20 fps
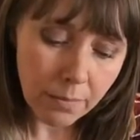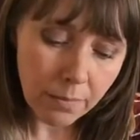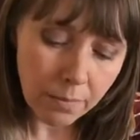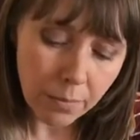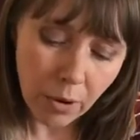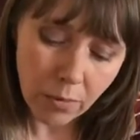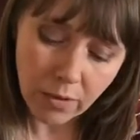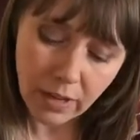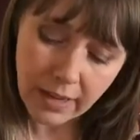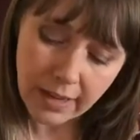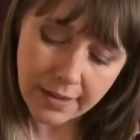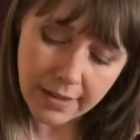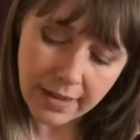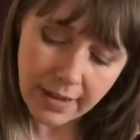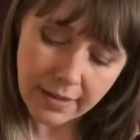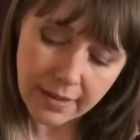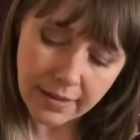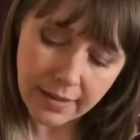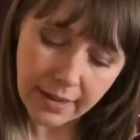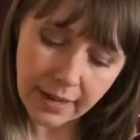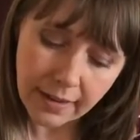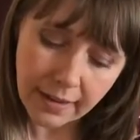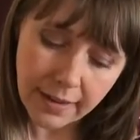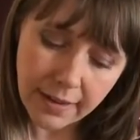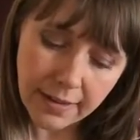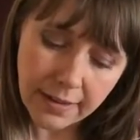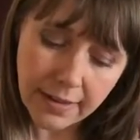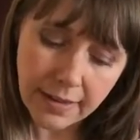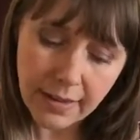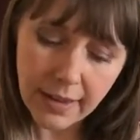boneless and
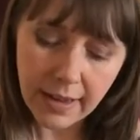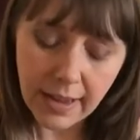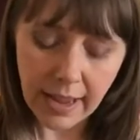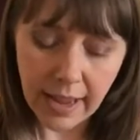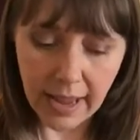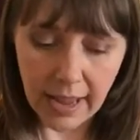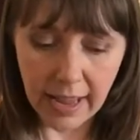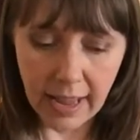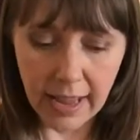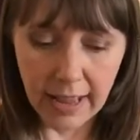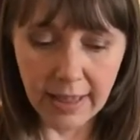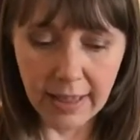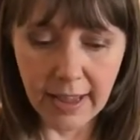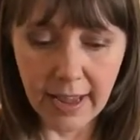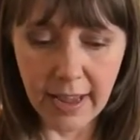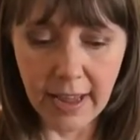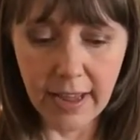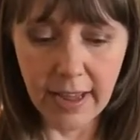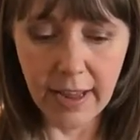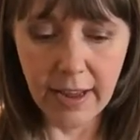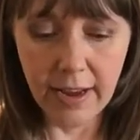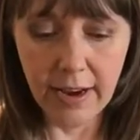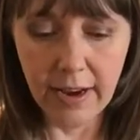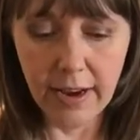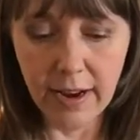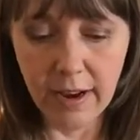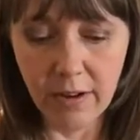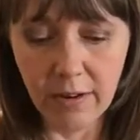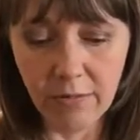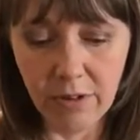skinless. And
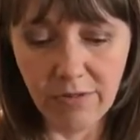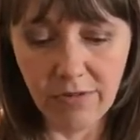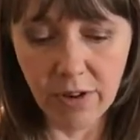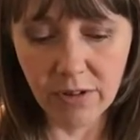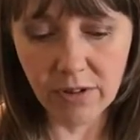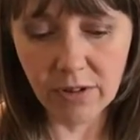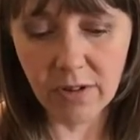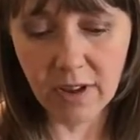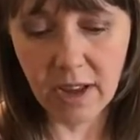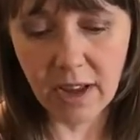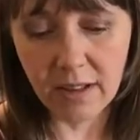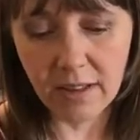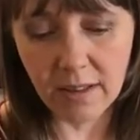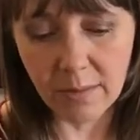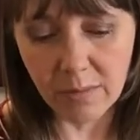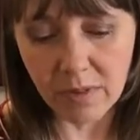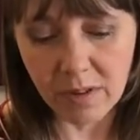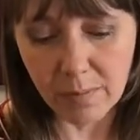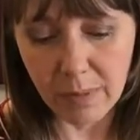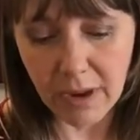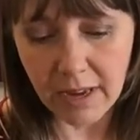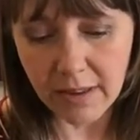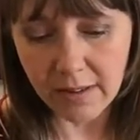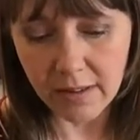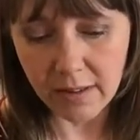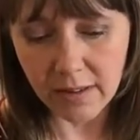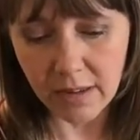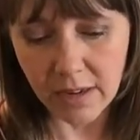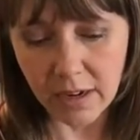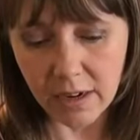then we've also got some
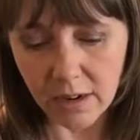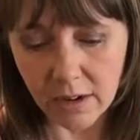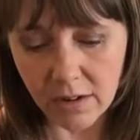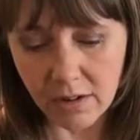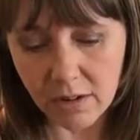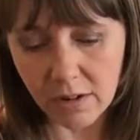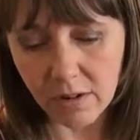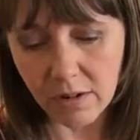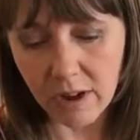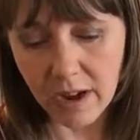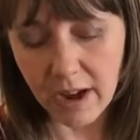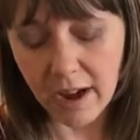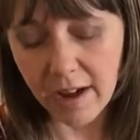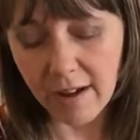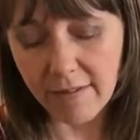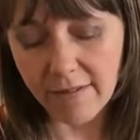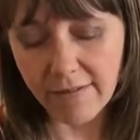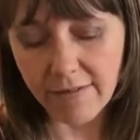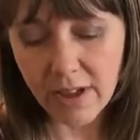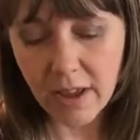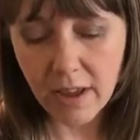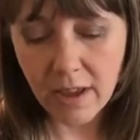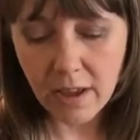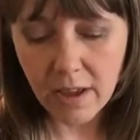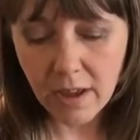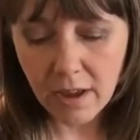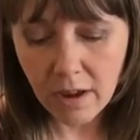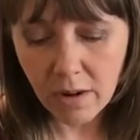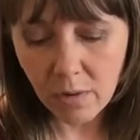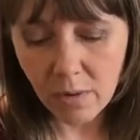spices here. So I have
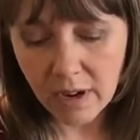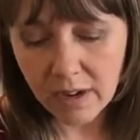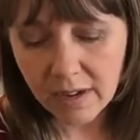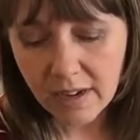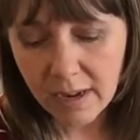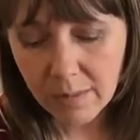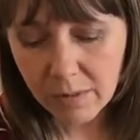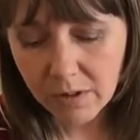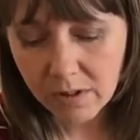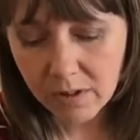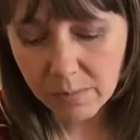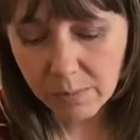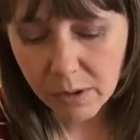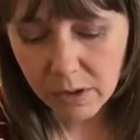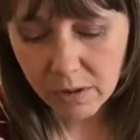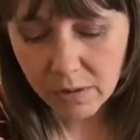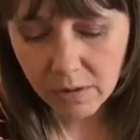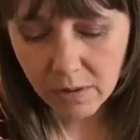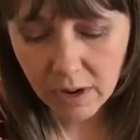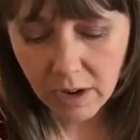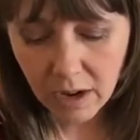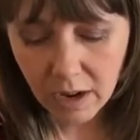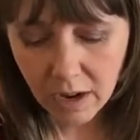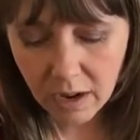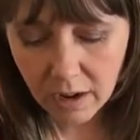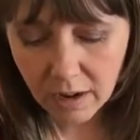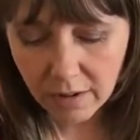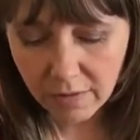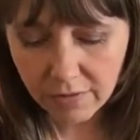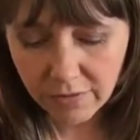1 tablespoon
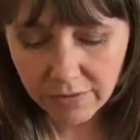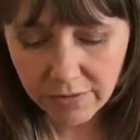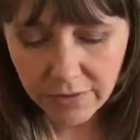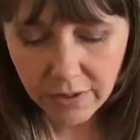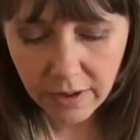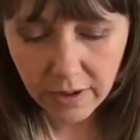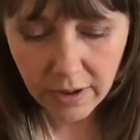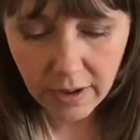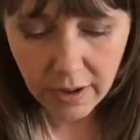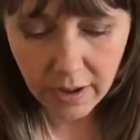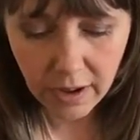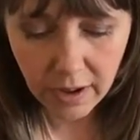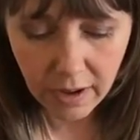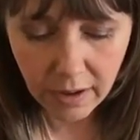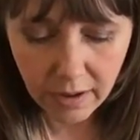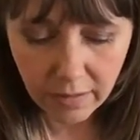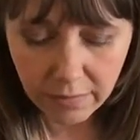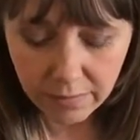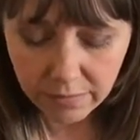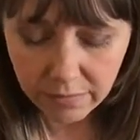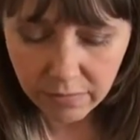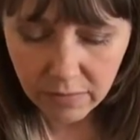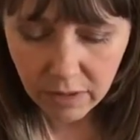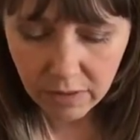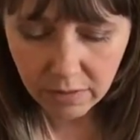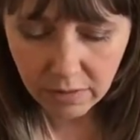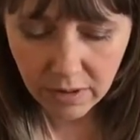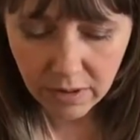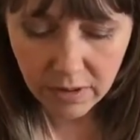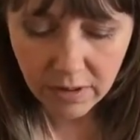of,
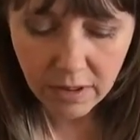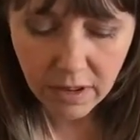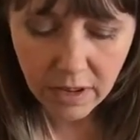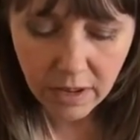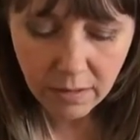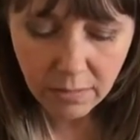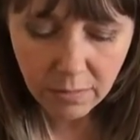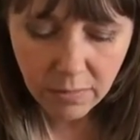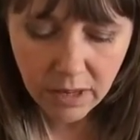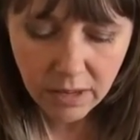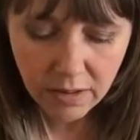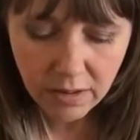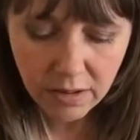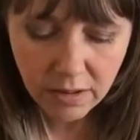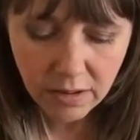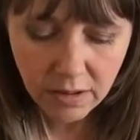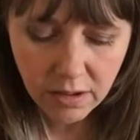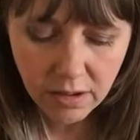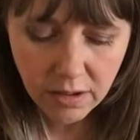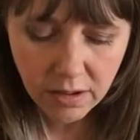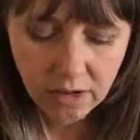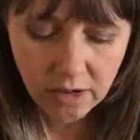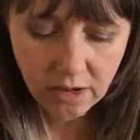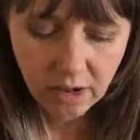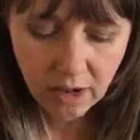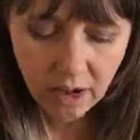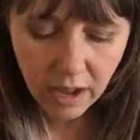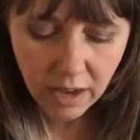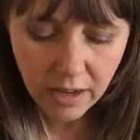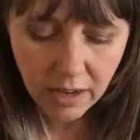what is that, minced
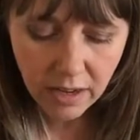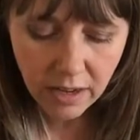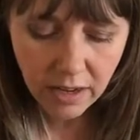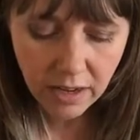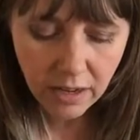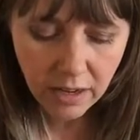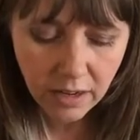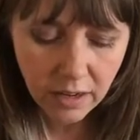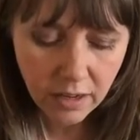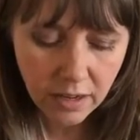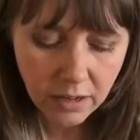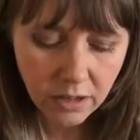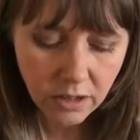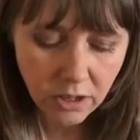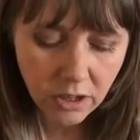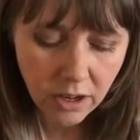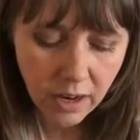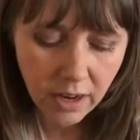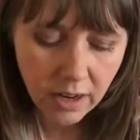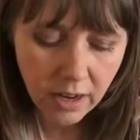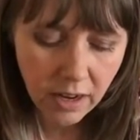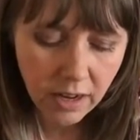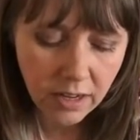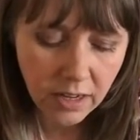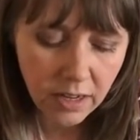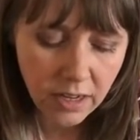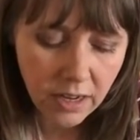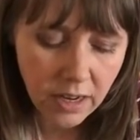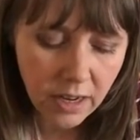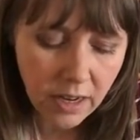onion, dried
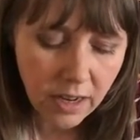onion,